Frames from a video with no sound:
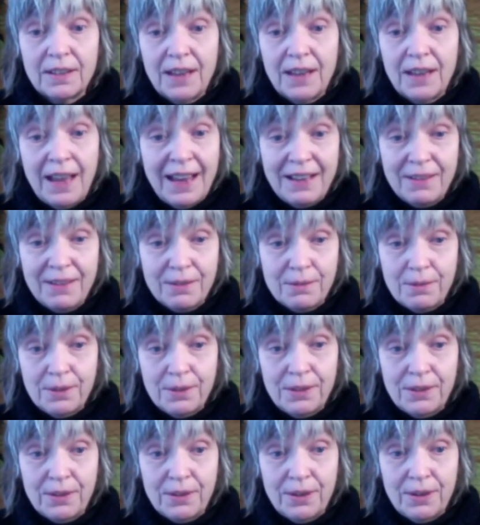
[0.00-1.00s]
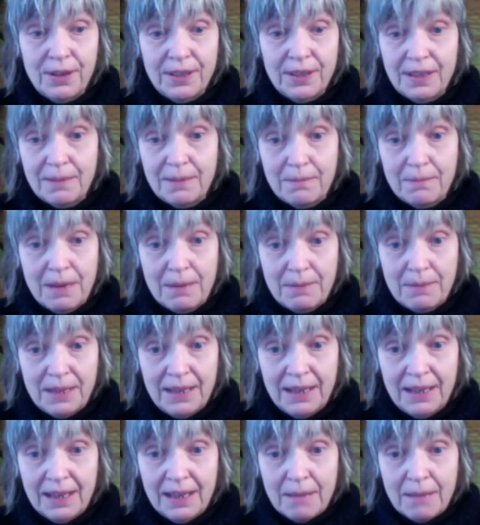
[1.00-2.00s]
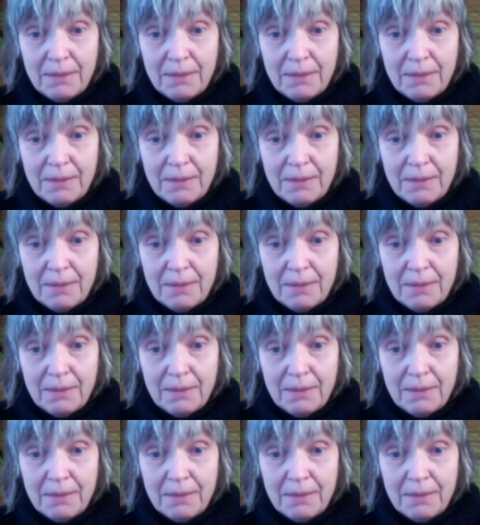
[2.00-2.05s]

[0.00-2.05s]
I don't want to hurt him, maybe,